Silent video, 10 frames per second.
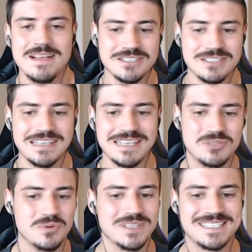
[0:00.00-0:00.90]
there's a link
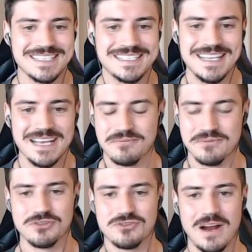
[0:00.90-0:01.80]
to a sixty day
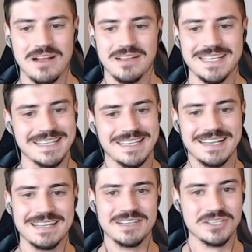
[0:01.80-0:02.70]
free trial in
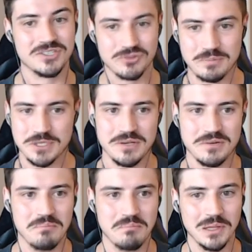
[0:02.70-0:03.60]
the description
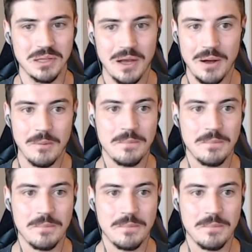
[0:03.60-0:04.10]
below.